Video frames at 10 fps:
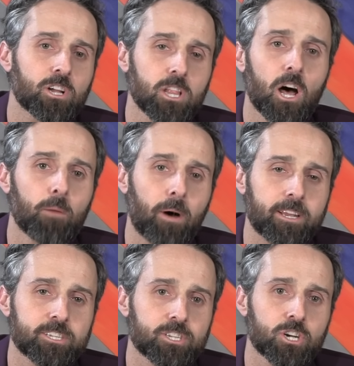club
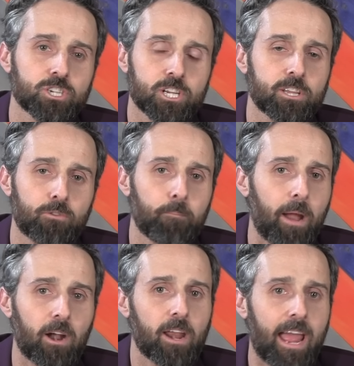on his surgically
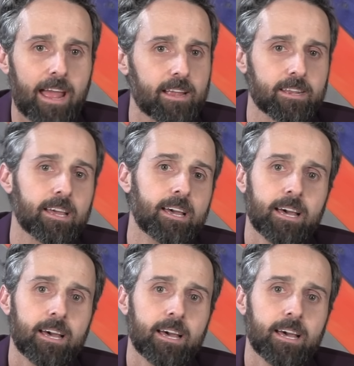repaired hand.